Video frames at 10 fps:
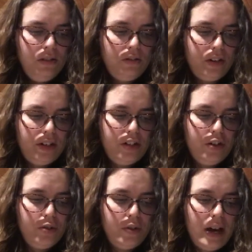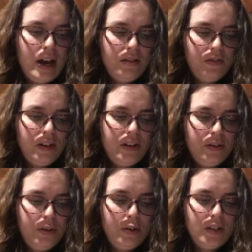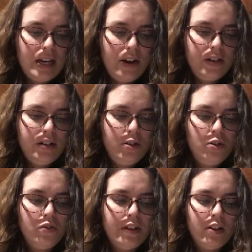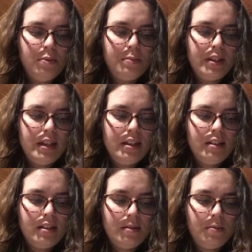For he knew every Who down in Whoville beneath